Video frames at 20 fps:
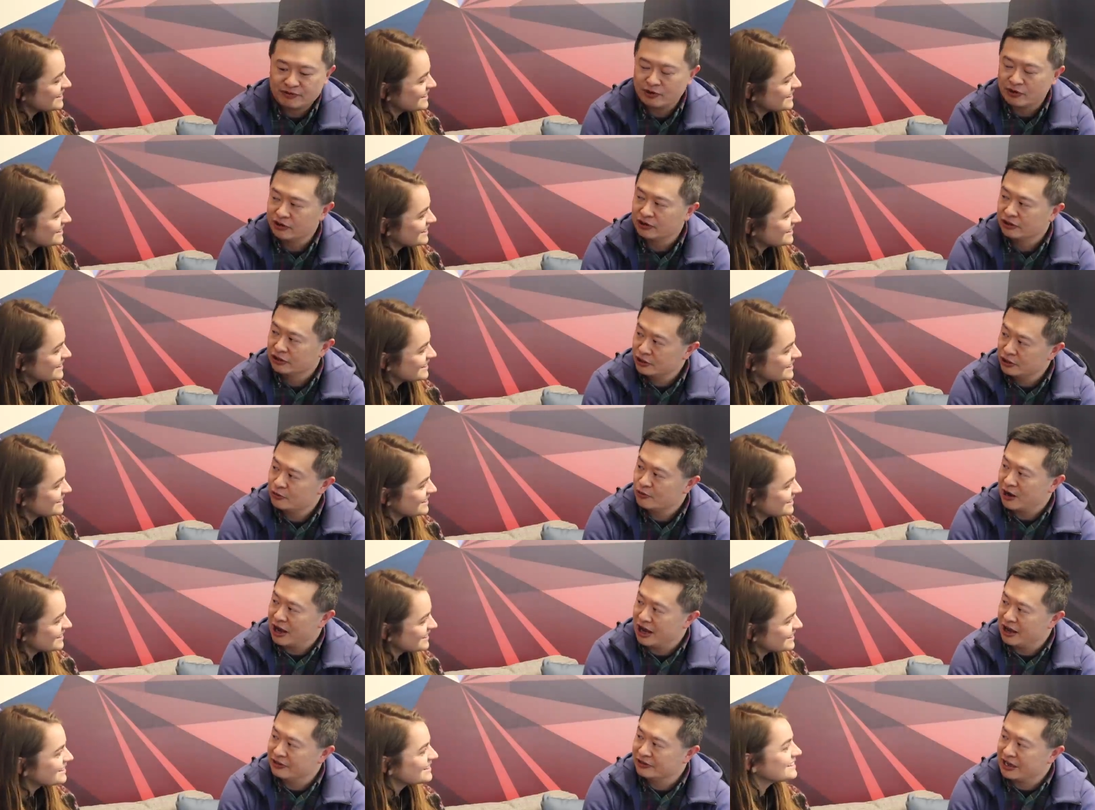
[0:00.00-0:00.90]
Speaker 1: for a little
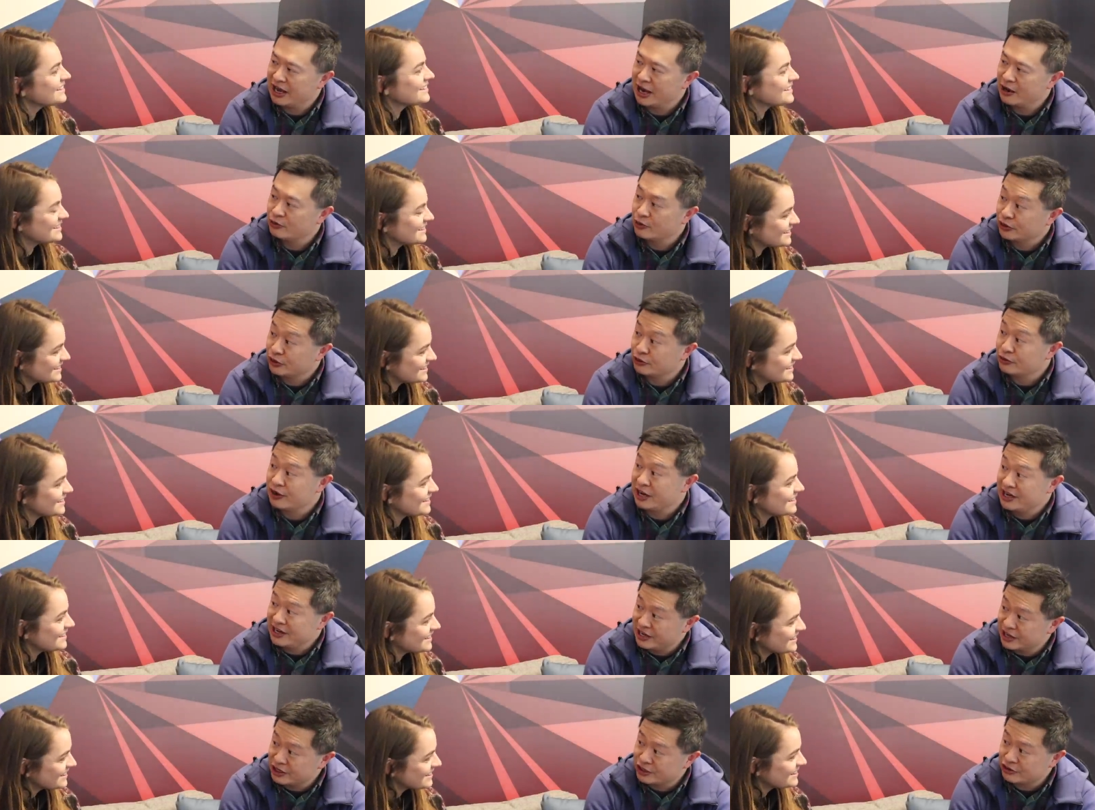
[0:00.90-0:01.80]
while now with
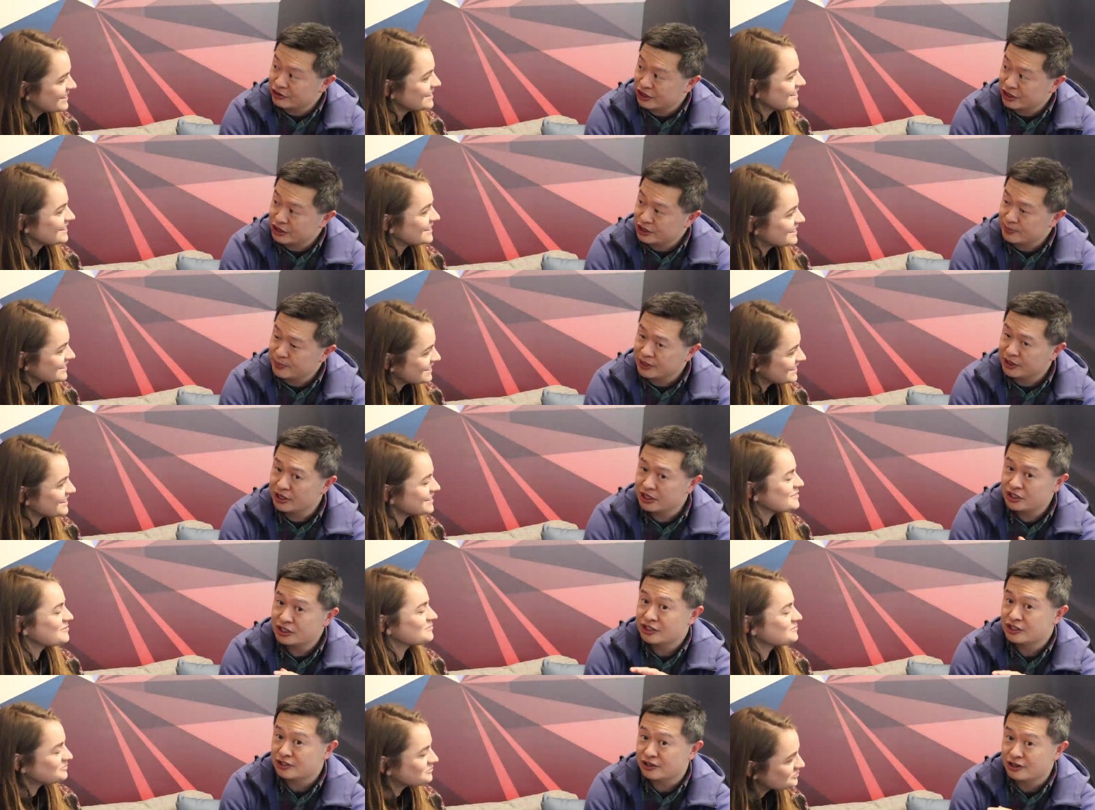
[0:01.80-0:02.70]
great interest, but
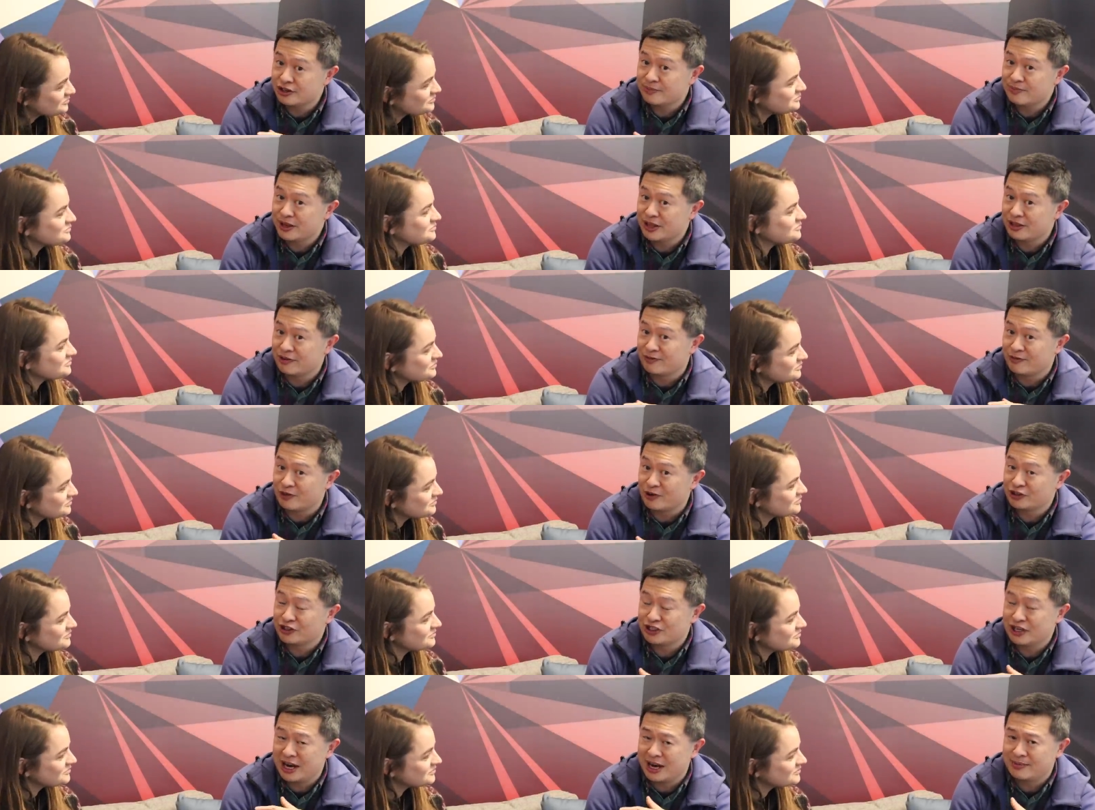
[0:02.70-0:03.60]
this is going to be the
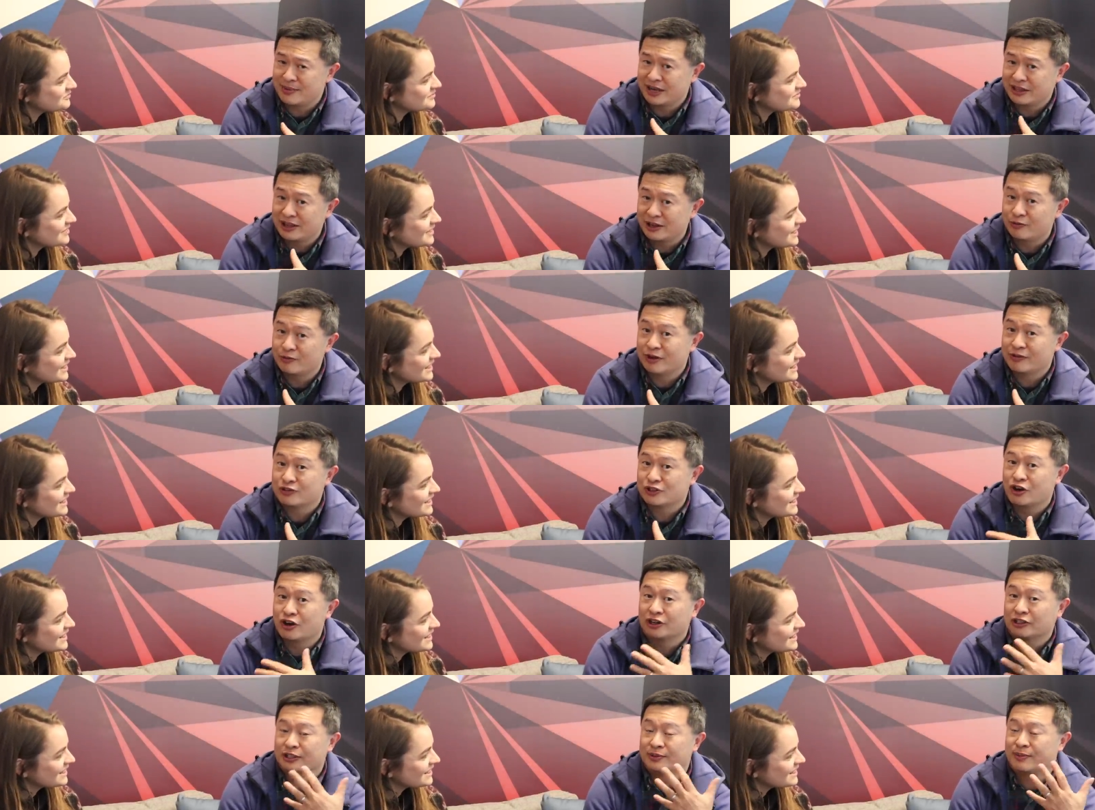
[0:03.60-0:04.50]
first time I think we've
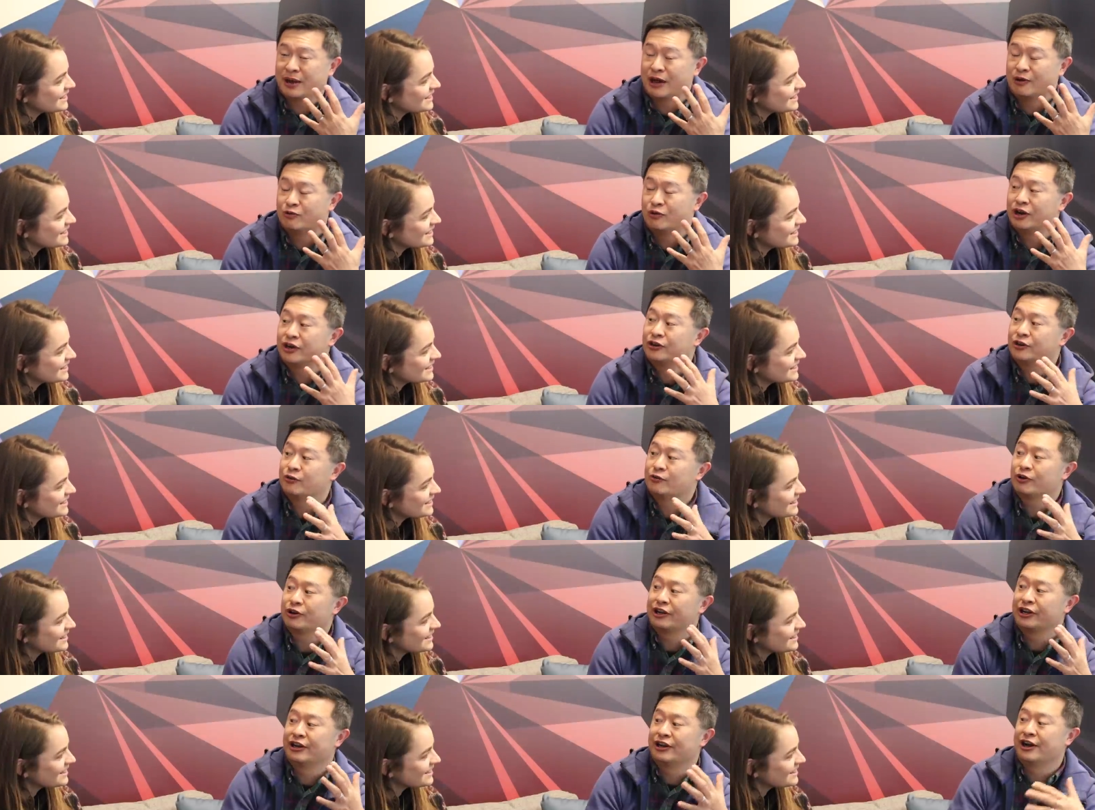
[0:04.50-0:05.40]
talked about what you're
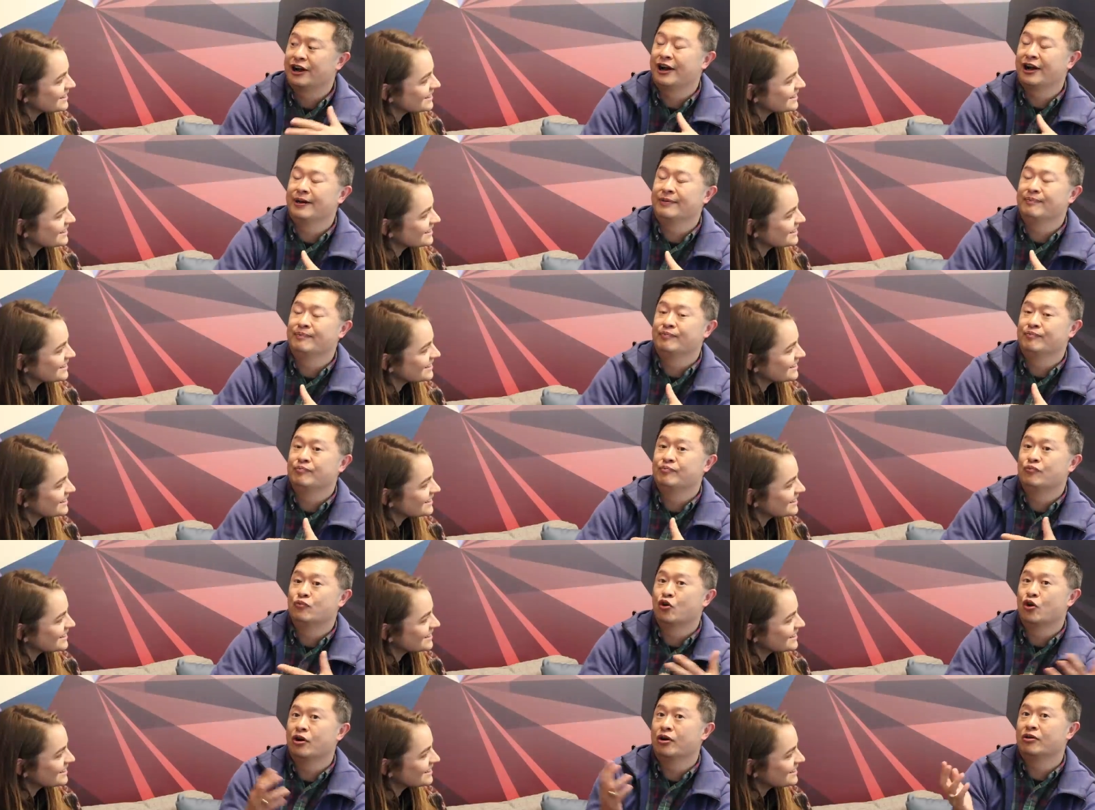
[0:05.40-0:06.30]
working on
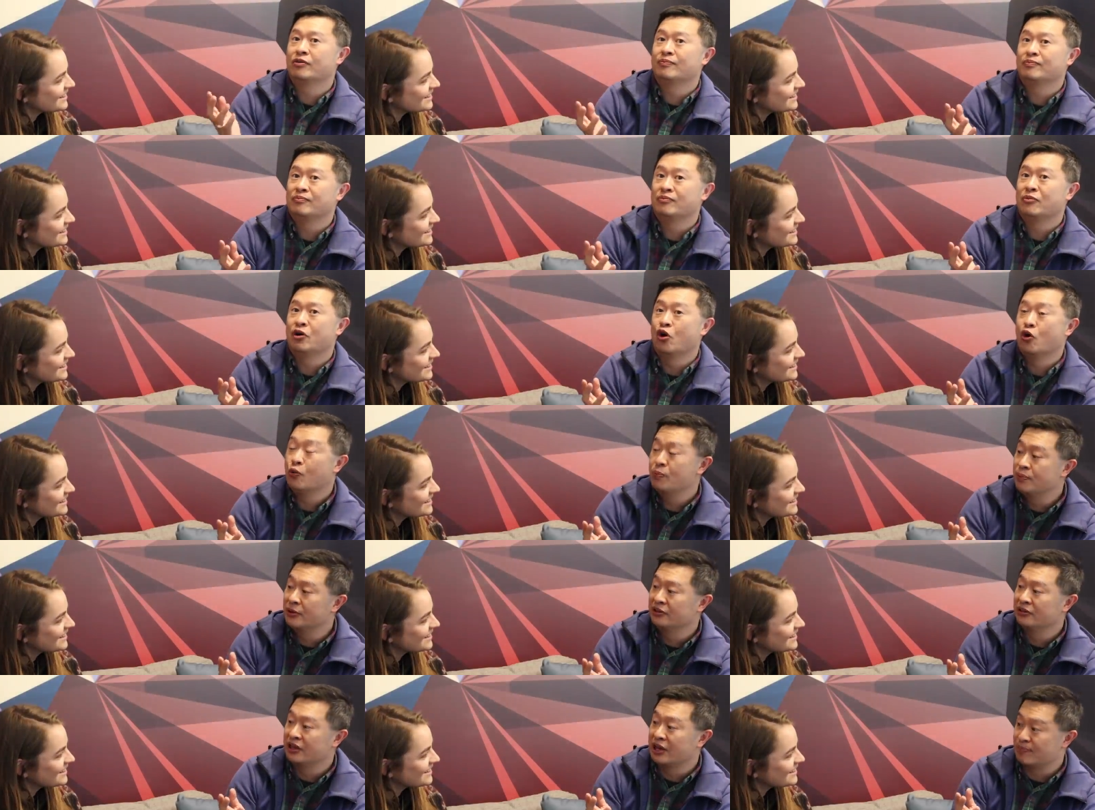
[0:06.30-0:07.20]
more
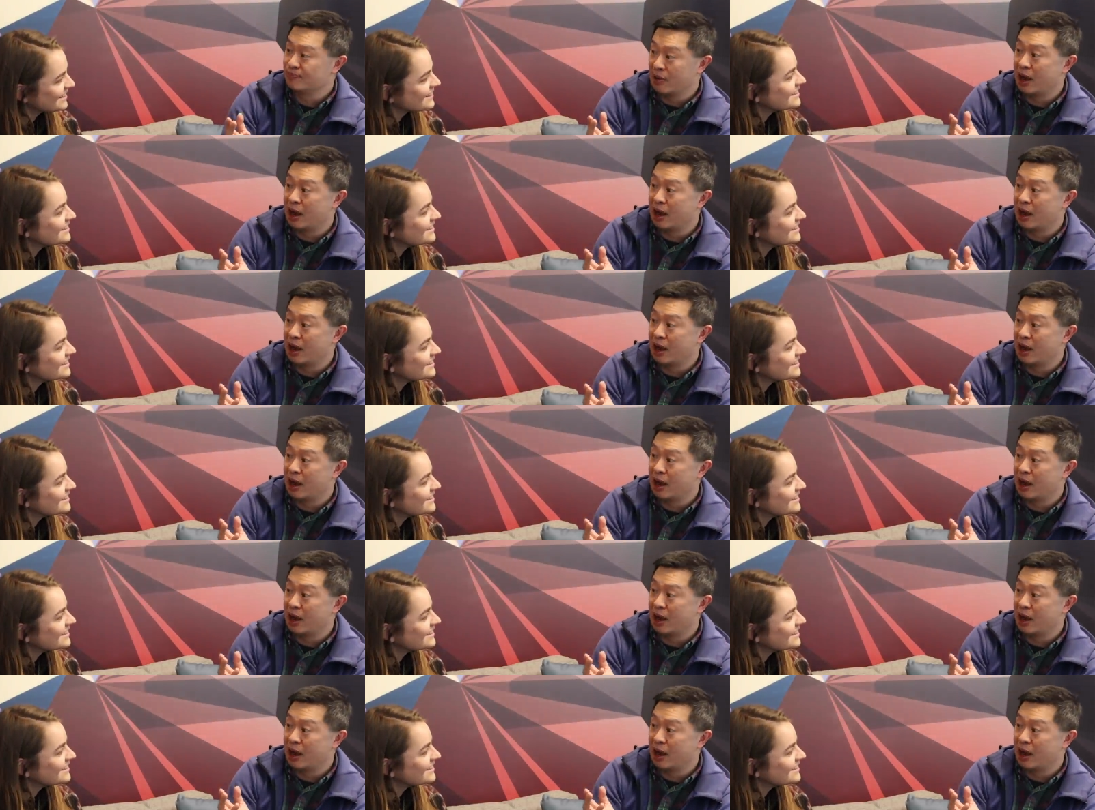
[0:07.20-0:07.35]
openly,